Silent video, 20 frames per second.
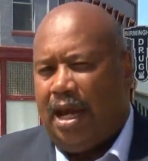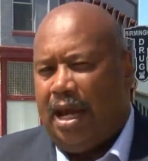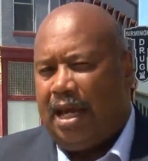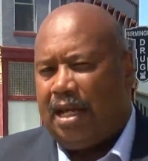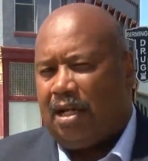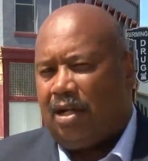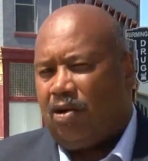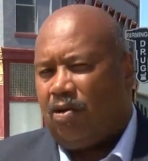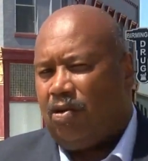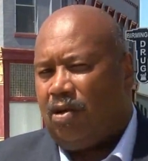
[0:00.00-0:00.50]

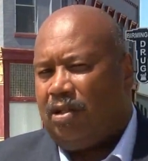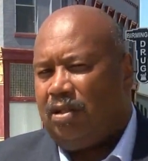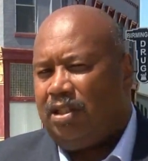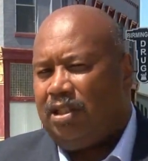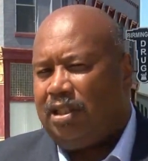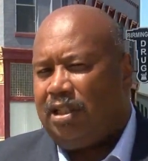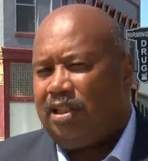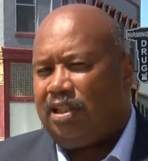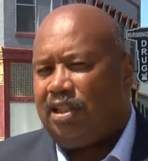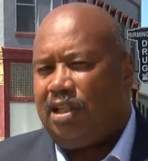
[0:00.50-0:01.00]
and
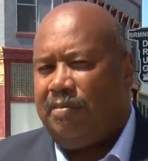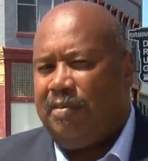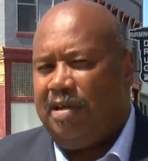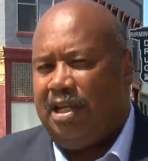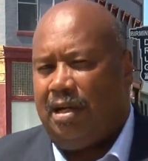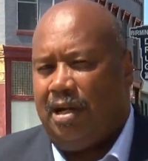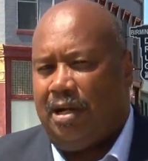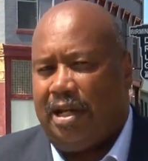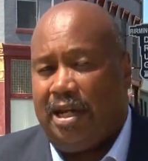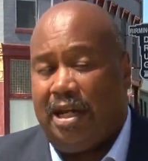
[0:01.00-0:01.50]
across this
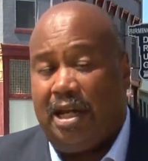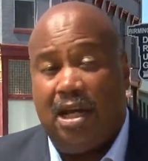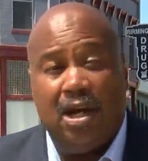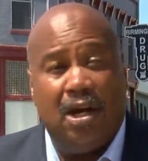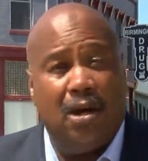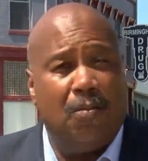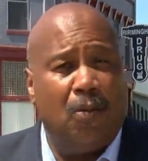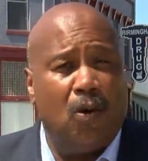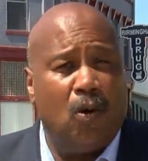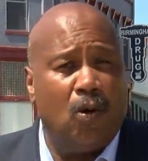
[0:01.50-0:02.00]
community,
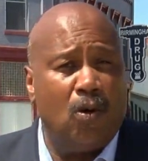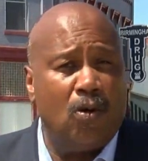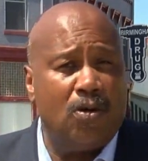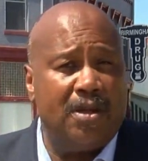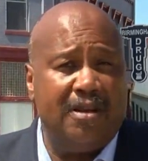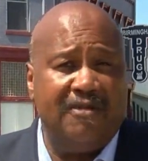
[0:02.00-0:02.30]
more